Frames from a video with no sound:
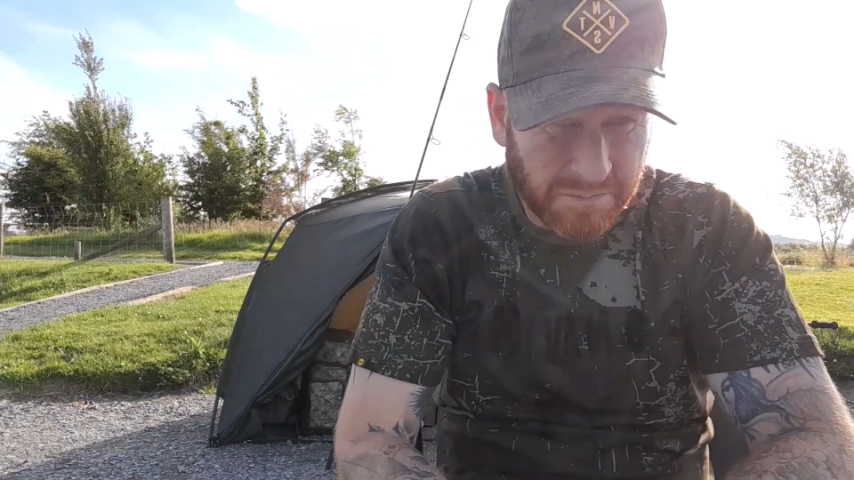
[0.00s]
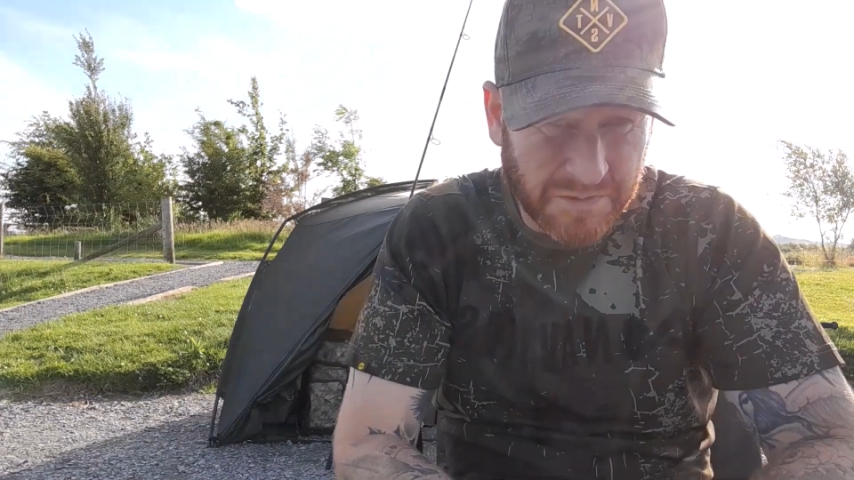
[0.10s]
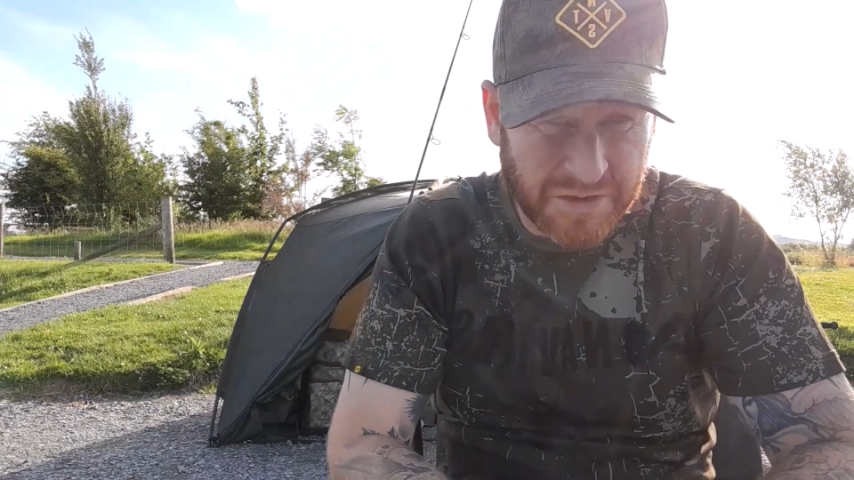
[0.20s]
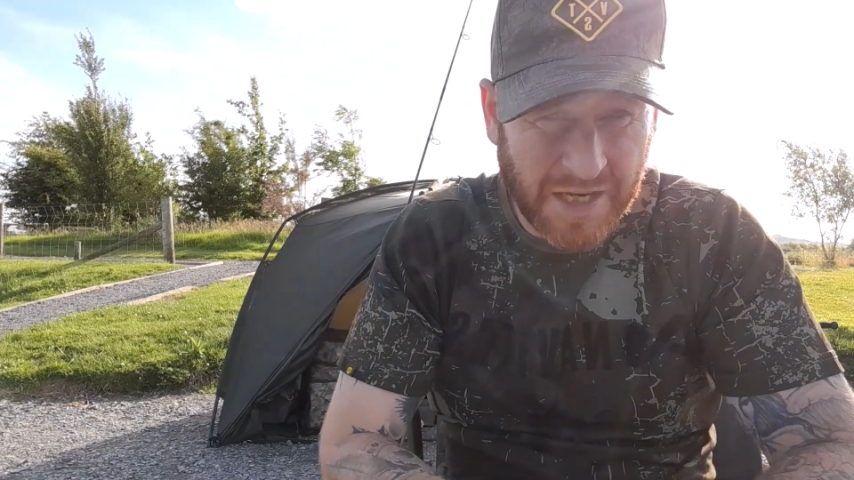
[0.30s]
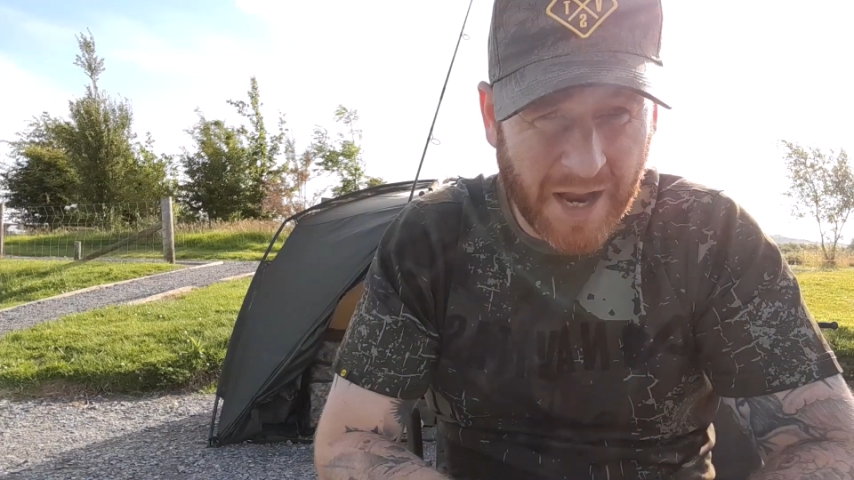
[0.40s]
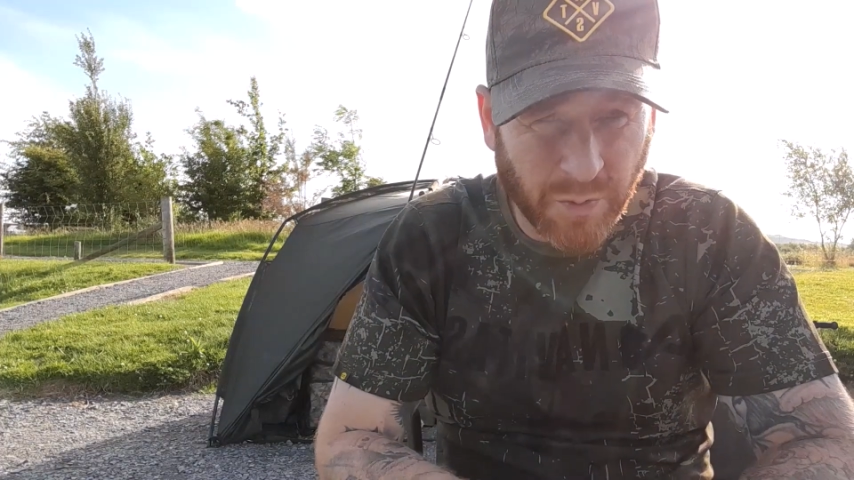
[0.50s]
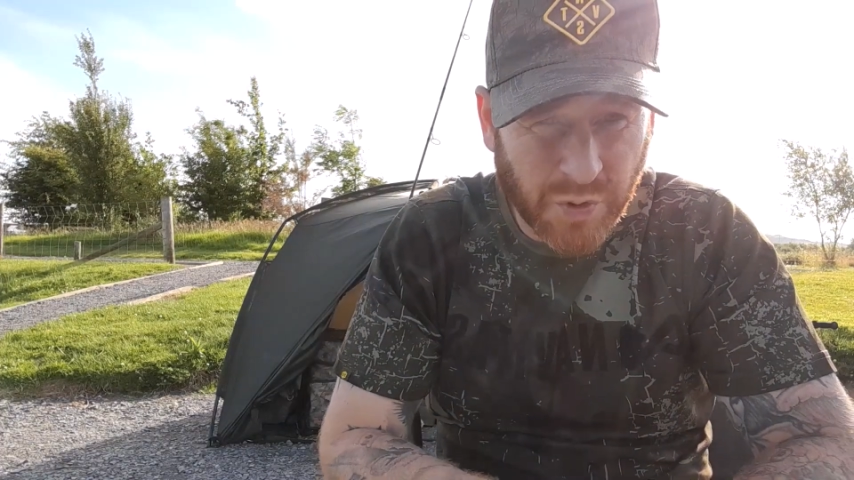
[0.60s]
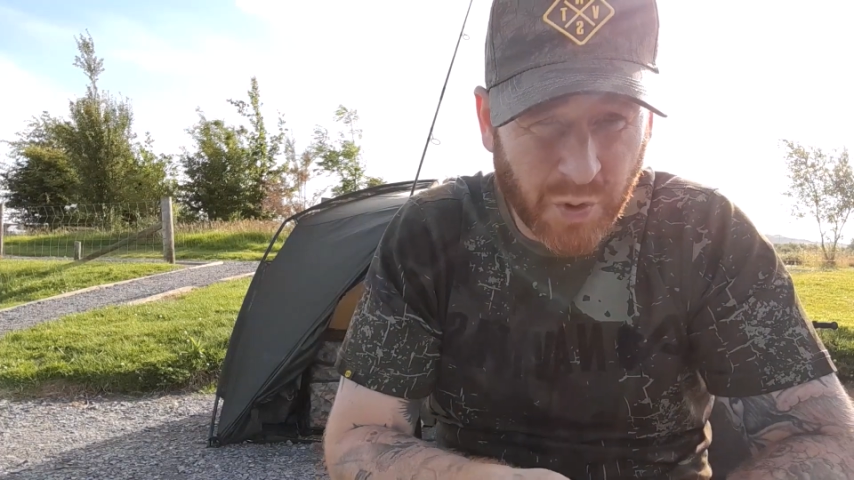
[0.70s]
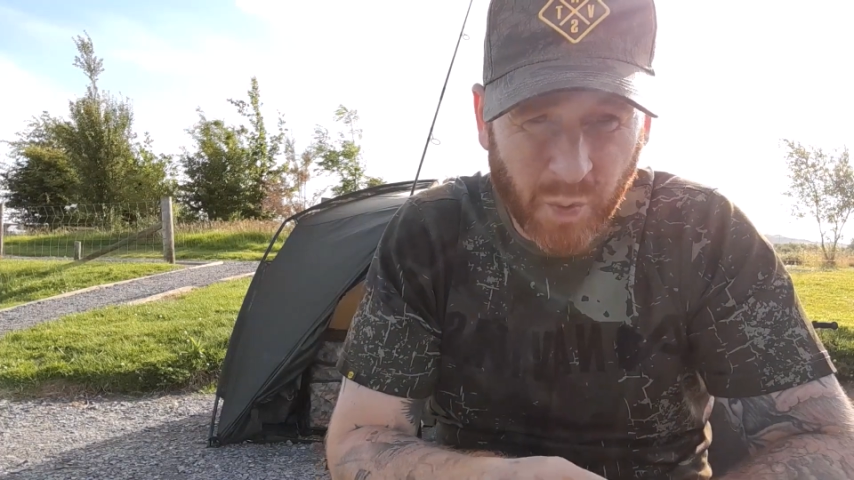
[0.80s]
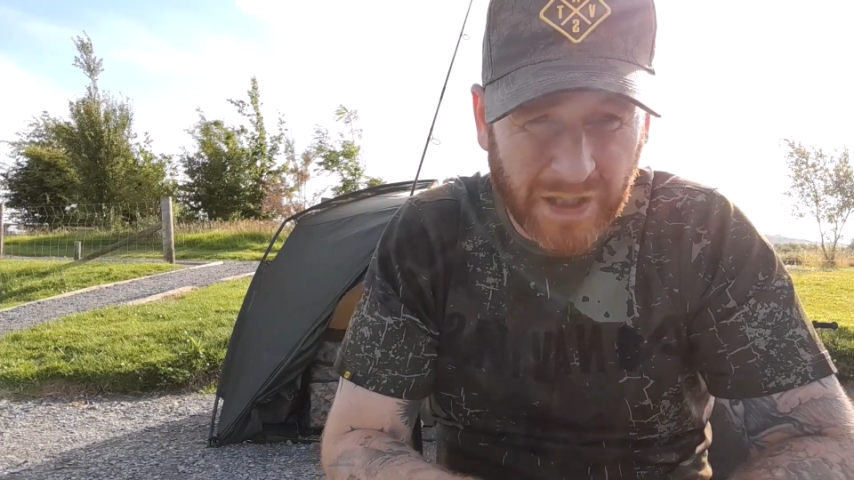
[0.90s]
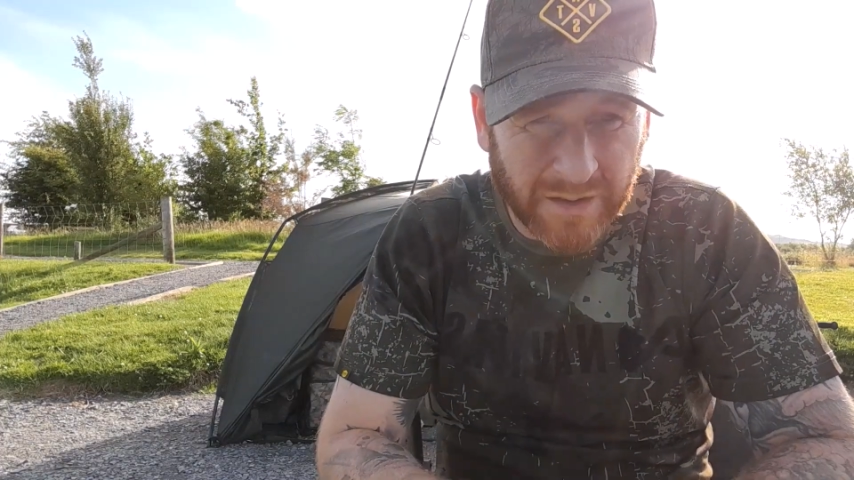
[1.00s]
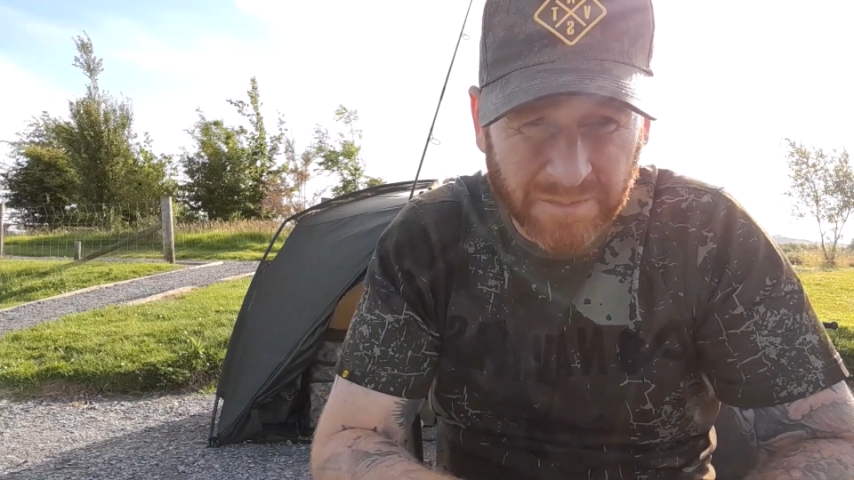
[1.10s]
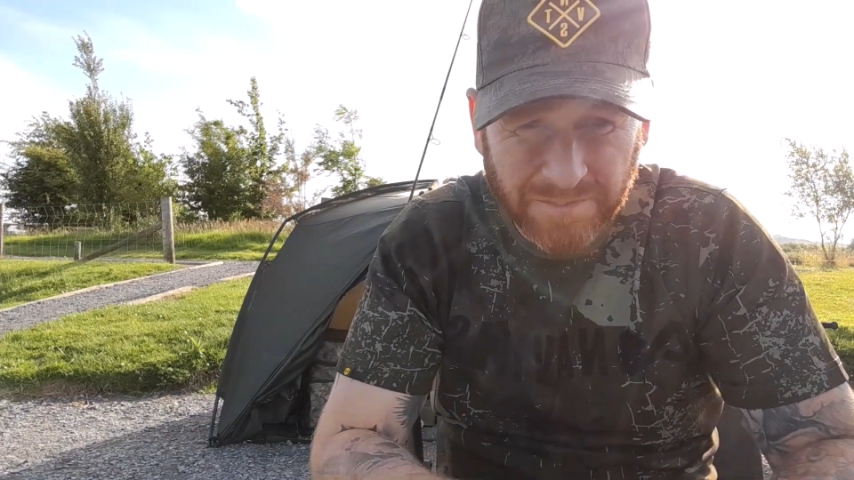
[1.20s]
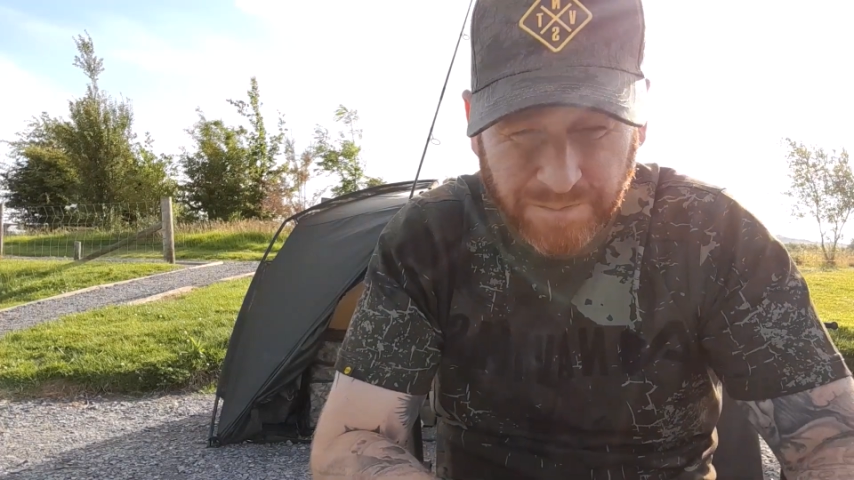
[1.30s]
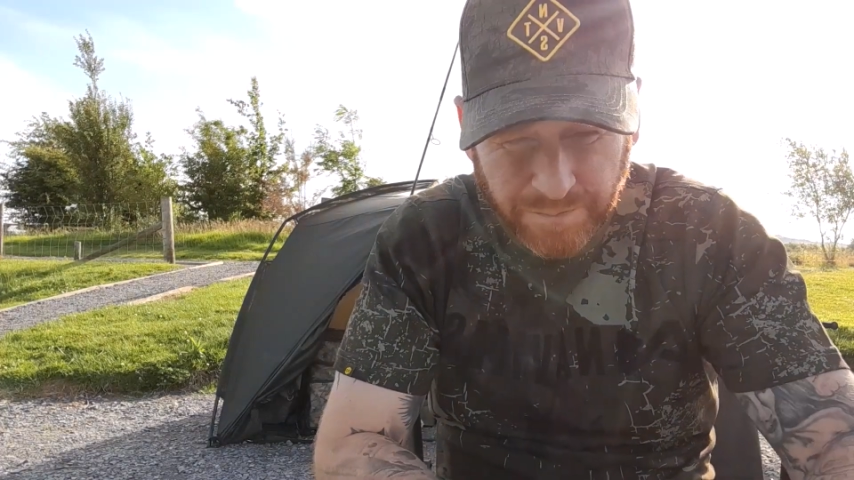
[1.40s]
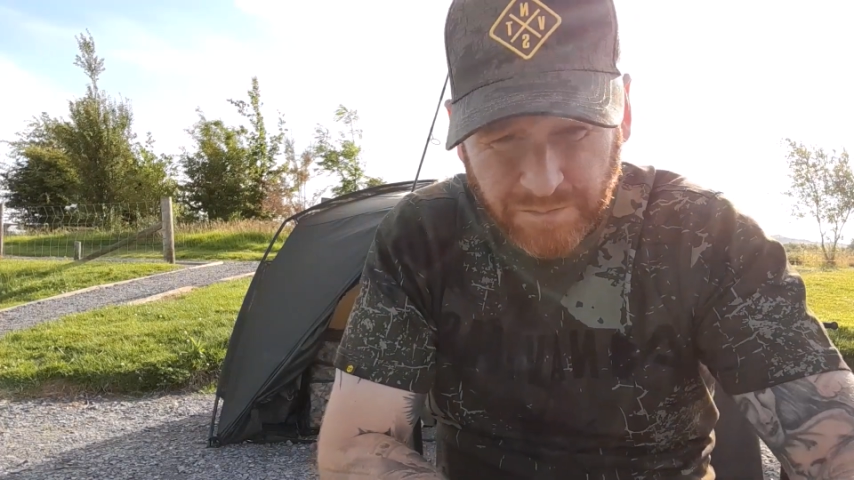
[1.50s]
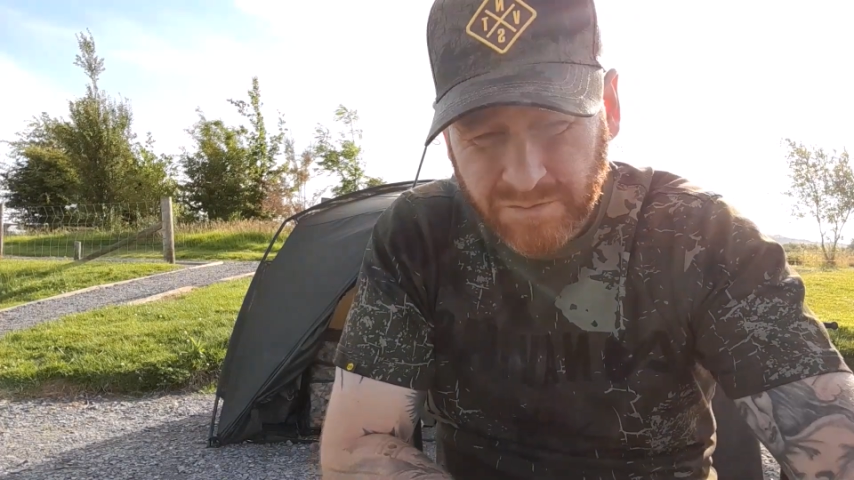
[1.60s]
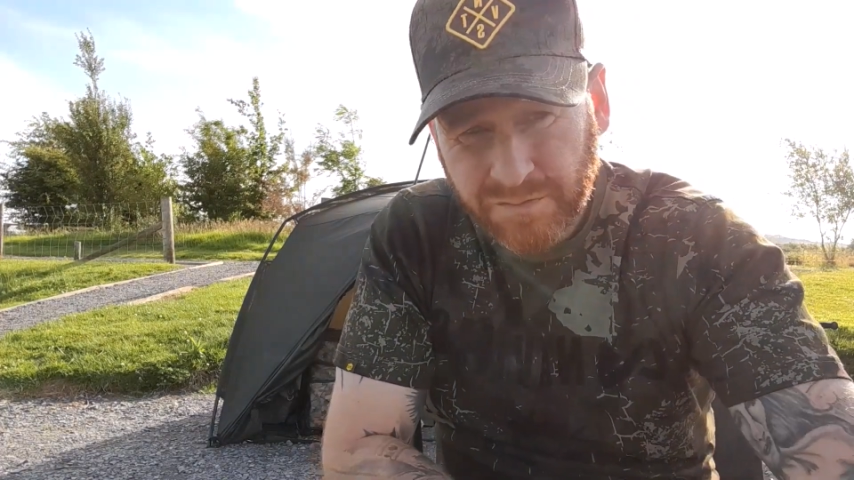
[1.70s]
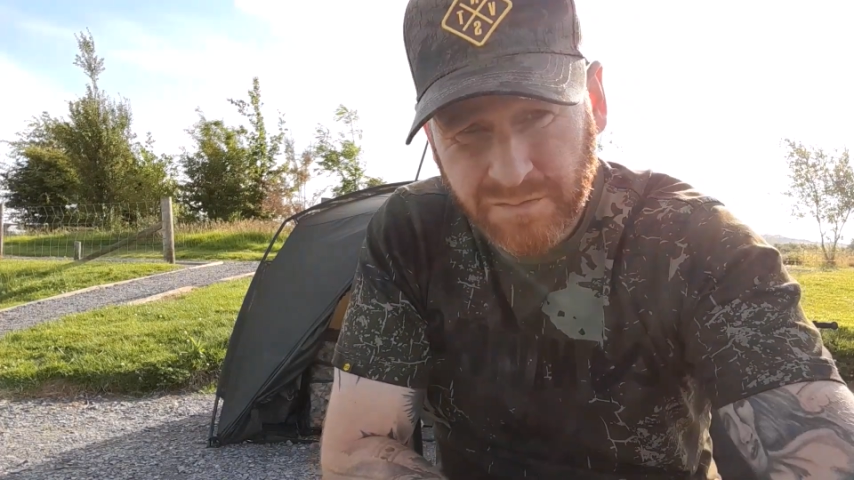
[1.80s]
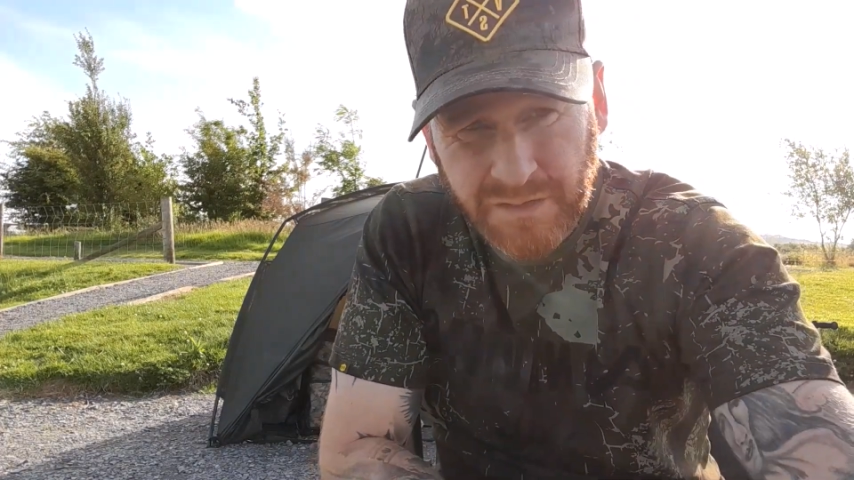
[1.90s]
Set out so well.
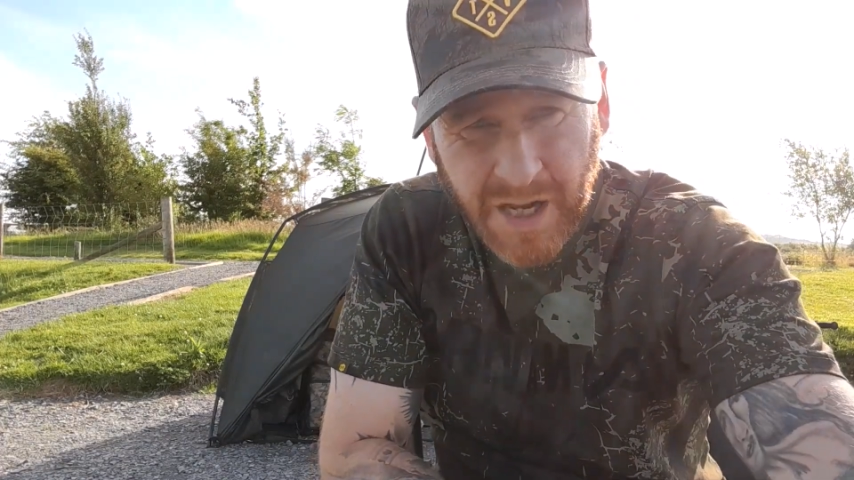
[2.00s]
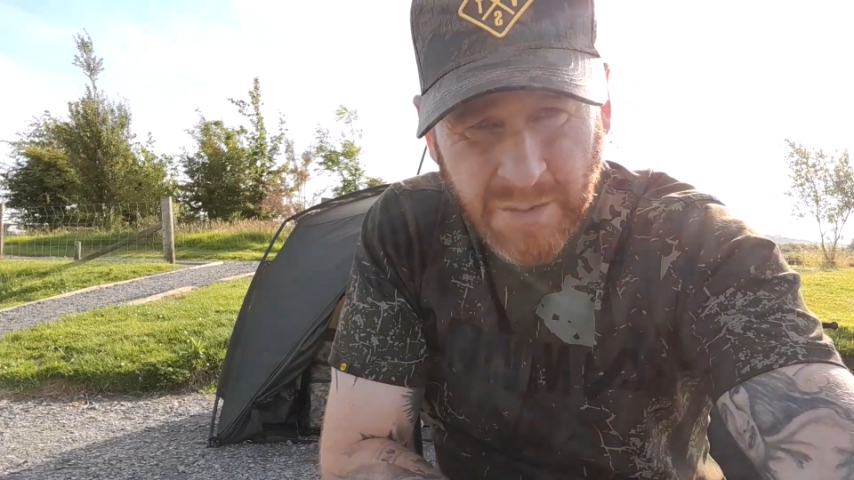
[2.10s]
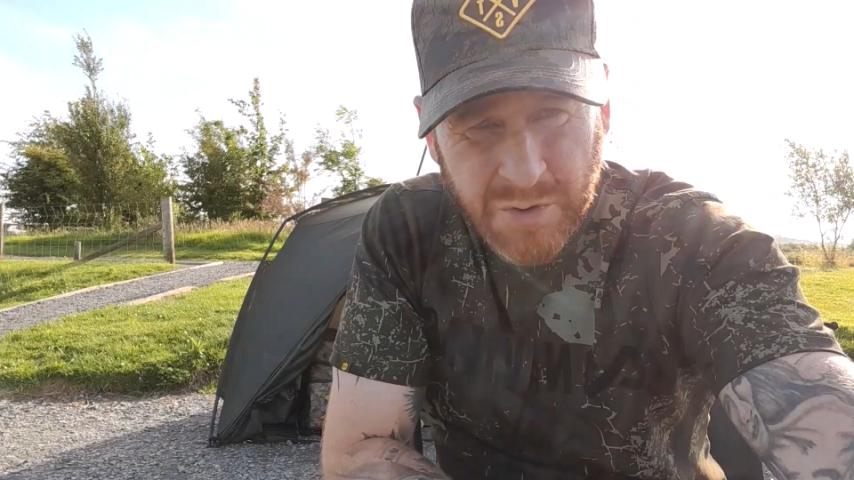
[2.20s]
I